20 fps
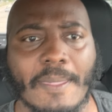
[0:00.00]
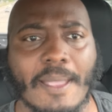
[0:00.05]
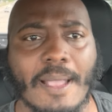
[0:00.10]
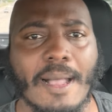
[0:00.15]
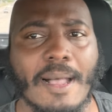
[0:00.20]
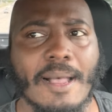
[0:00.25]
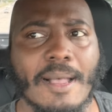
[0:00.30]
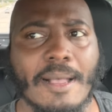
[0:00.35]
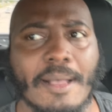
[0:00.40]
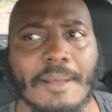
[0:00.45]

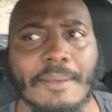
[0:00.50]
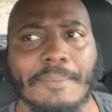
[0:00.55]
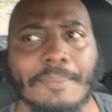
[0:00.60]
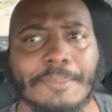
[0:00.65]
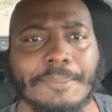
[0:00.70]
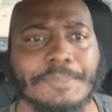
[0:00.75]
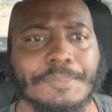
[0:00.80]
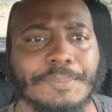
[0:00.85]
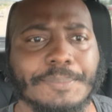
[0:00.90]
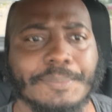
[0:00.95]

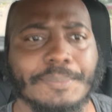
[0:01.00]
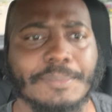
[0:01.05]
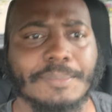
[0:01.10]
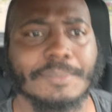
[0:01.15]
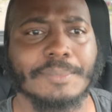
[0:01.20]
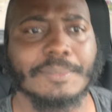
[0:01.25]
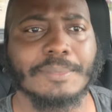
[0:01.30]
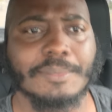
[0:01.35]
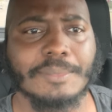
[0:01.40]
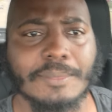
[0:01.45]

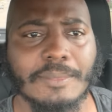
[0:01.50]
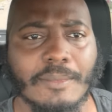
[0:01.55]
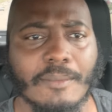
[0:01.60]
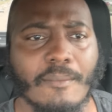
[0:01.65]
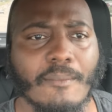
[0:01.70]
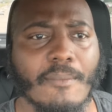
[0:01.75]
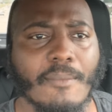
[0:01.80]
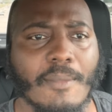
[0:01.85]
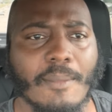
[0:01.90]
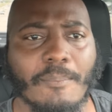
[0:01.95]

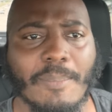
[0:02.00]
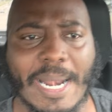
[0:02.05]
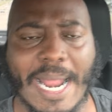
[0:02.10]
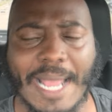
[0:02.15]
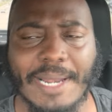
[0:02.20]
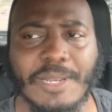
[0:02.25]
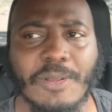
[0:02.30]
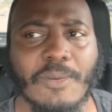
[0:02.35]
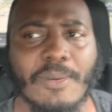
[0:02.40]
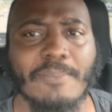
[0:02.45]
Um, but
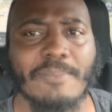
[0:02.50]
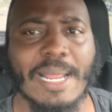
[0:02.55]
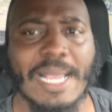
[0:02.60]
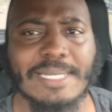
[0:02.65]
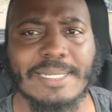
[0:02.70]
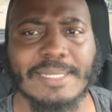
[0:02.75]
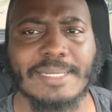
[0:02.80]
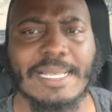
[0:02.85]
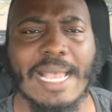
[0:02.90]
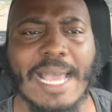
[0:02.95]
I do
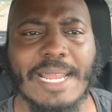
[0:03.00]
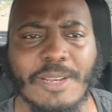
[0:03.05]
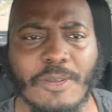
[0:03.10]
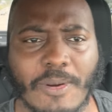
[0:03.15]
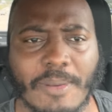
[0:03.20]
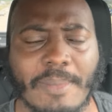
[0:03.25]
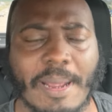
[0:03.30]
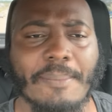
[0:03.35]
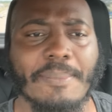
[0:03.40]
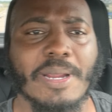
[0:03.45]
remember I do
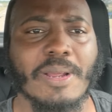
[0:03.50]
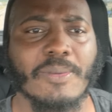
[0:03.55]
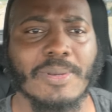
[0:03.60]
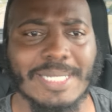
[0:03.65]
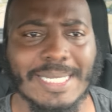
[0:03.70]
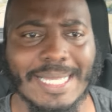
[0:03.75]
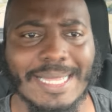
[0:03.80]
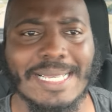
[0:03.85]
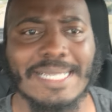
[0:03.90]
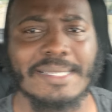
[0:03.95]
remember it
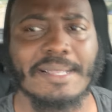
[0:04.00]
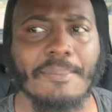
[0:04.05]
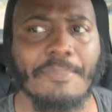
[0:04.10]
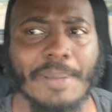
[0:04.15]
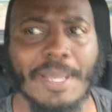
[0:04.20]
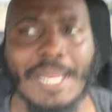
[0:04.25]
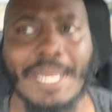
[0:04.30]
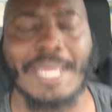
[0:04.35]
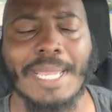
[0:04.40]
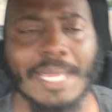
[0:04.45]
was at least a
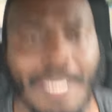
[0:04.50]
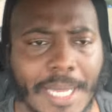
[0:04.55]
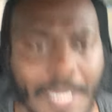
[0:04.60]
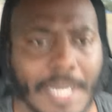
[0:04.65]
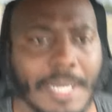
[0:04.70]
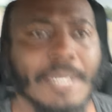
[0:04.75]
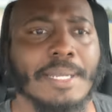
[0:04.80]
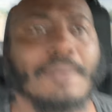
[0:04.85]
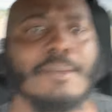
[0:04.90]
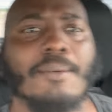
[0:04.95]
penny
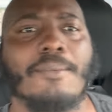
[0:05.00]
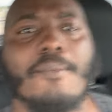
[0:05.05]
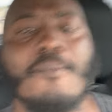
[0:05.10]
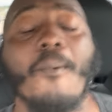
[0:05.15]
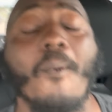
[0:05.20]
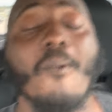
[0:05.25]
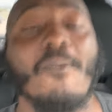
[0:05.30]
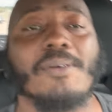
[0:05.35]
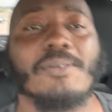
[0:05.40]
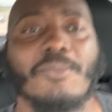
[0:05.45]

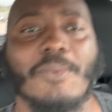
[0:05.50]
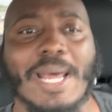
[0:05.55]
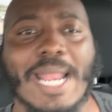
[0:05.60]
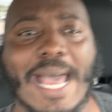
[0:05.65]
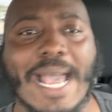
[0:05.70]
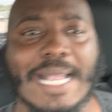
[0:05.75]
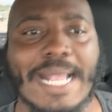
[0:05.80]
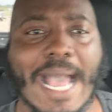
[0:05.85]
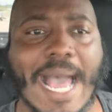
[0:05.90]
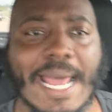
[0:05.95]
when
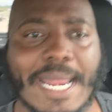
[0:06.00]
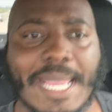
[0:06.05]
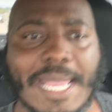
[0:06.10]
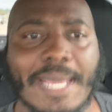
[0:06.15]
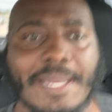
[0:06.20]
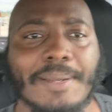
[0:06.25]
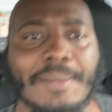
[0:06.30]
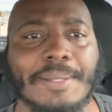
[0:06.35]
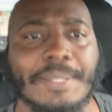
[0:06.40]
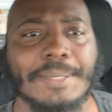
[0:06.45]
I got
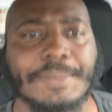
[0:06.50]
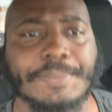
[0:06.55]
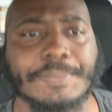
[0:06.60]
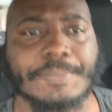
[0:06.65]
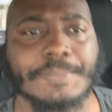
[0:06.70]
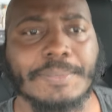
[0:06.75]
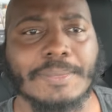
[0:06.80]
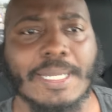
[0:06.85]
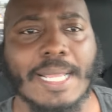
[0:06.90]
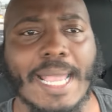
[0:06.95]
in,
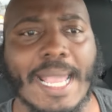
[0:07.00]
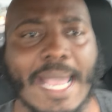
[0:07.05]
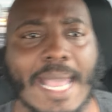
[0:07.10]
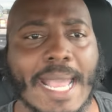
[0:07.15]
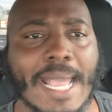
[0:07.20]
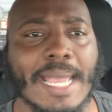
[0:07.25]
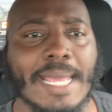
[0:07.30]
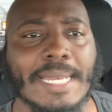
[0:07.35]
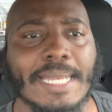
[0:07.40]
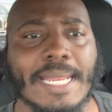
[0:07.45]

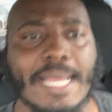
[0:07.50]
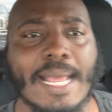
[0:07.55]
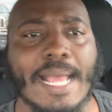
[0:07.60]
and